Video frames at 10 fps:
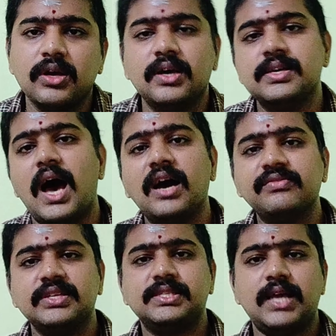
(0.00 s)
After
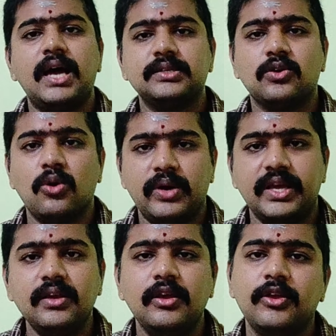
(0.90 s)
start coding,
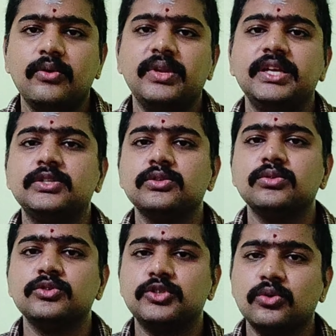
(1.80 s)
you need to
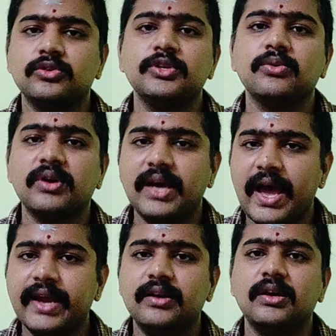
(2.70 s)
show to your guide
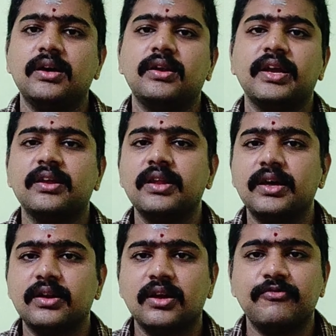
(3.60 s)

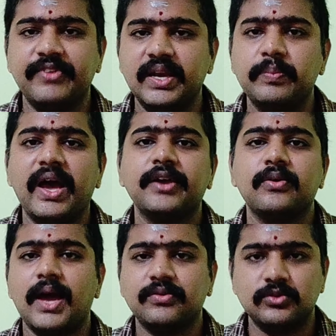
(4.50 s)
regular feedback you have
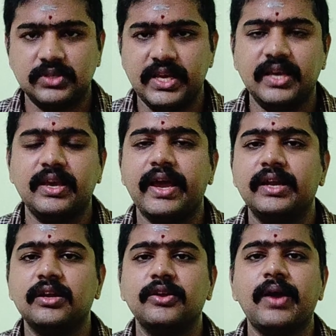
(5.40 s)
to take, and you
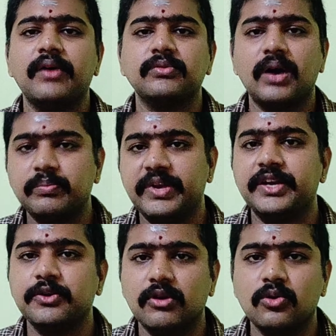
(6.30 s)
have to update
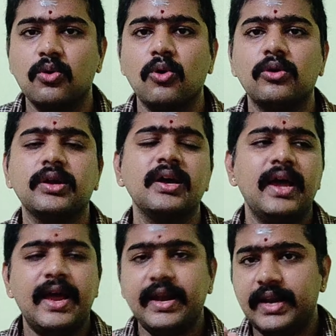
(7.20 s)
your code and
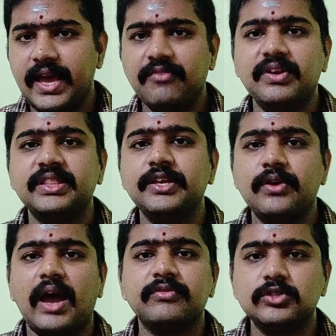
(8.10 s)
everything you have
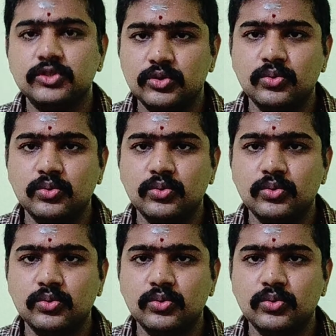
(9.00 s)
to do.